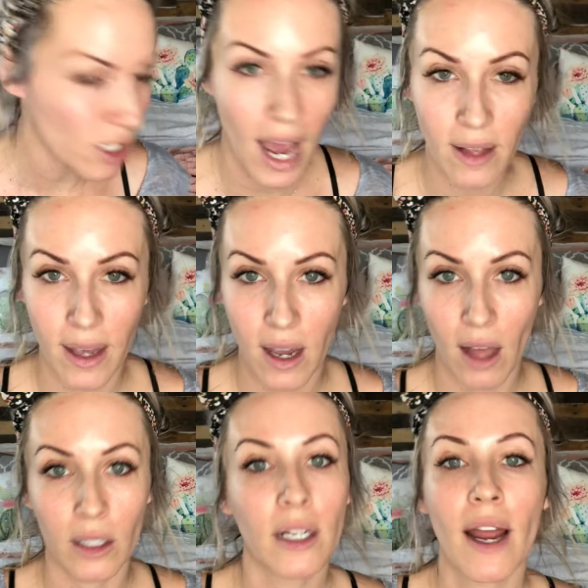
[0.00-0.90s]
highlight
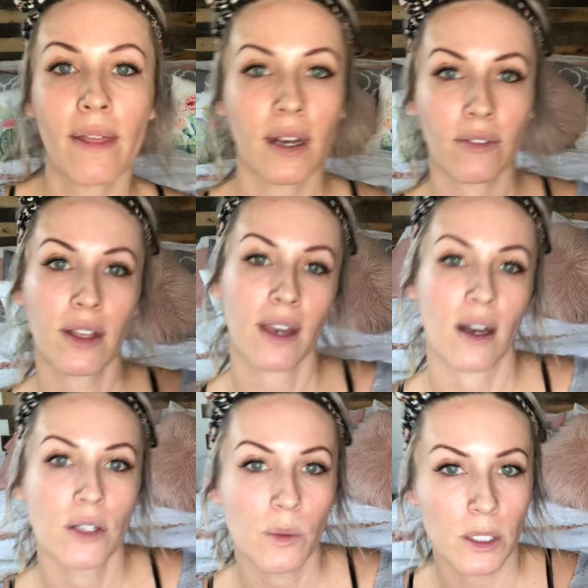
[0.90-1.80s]
color, and then everything
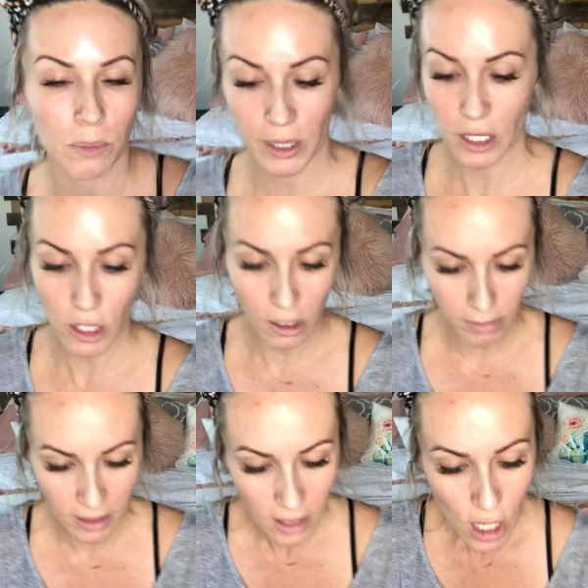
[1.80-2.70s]
else was
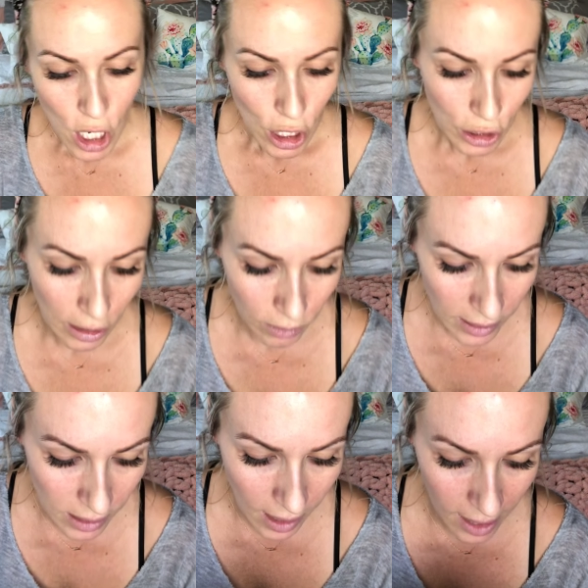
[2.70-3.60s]
predetermined. So this
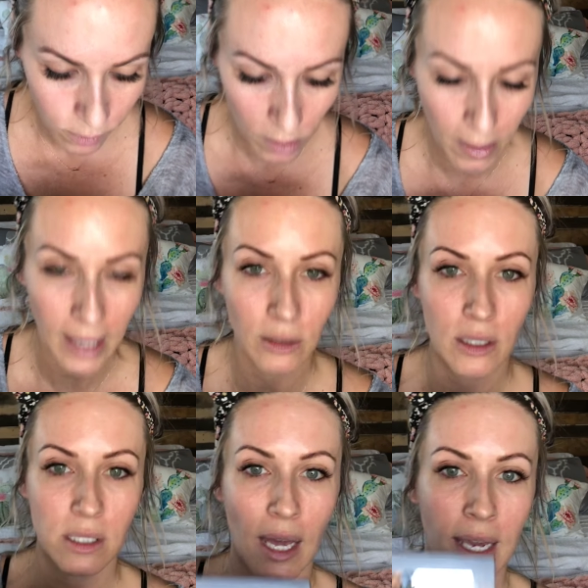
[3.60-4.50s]
is kind of what mine
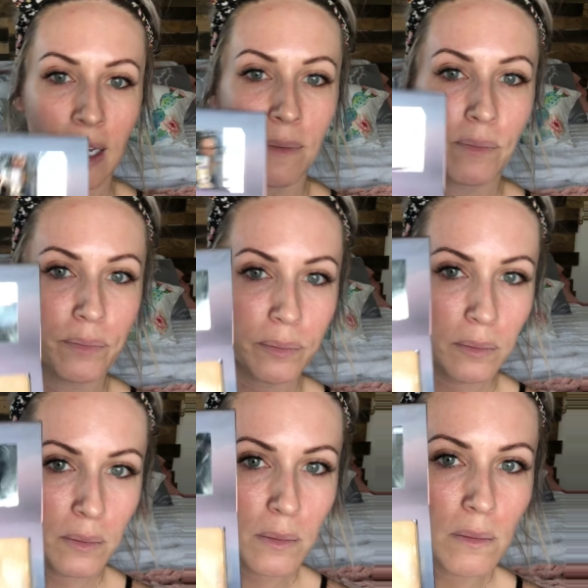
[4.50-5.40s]
looks like.
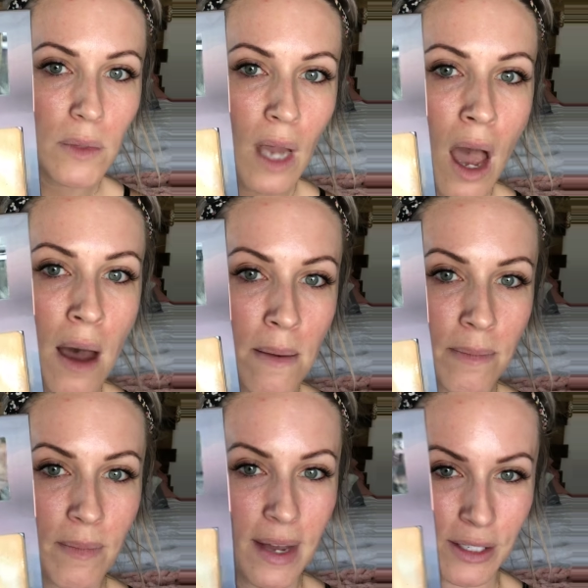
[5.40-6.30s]

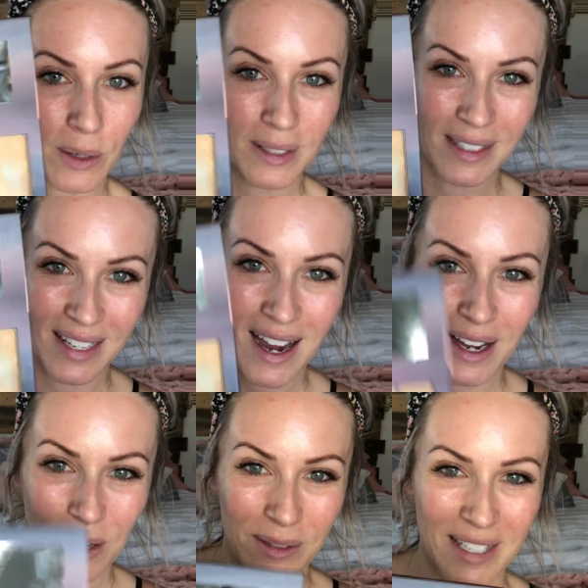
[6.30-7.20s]
As you can see, I
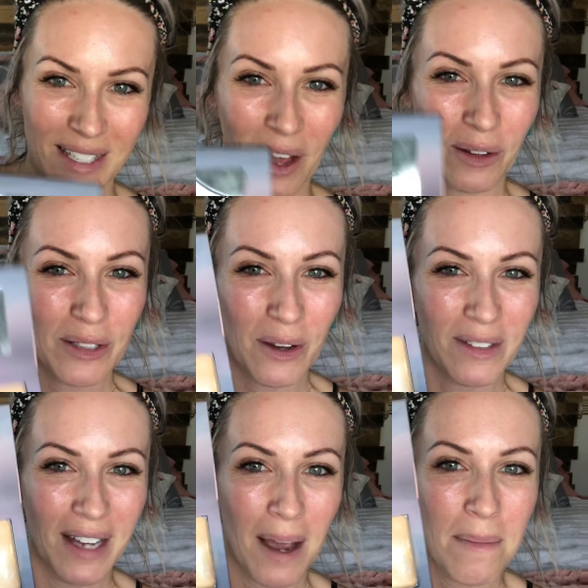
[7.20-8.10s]
use these colors all the
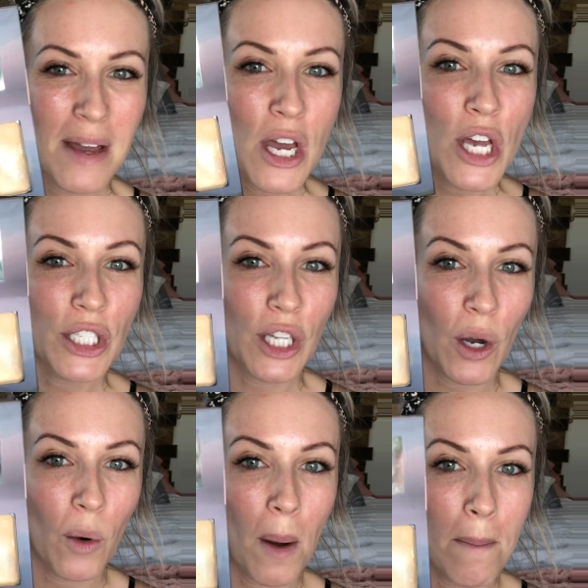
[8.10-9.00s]
time.
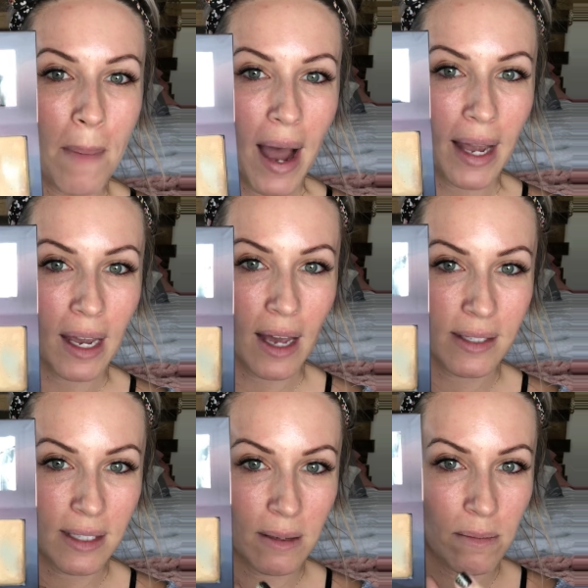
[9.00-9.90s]
So my
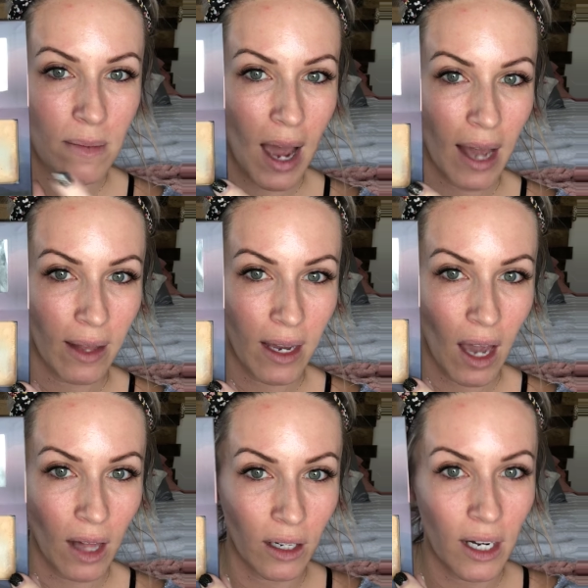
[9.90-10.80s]
custom highlight
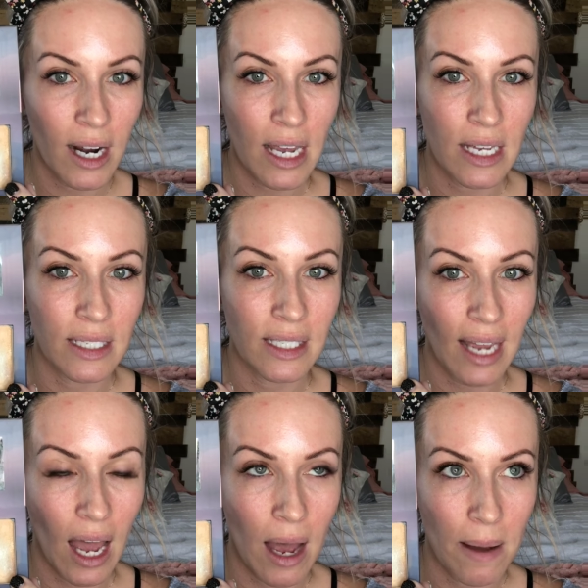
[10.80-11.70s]
color is
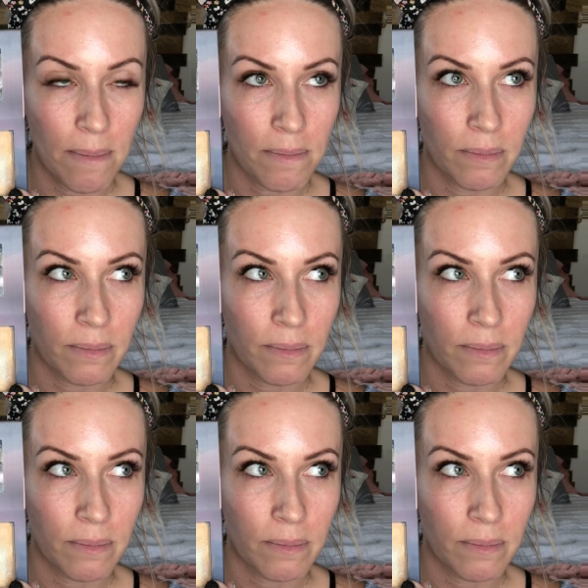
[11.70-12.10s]
Aura.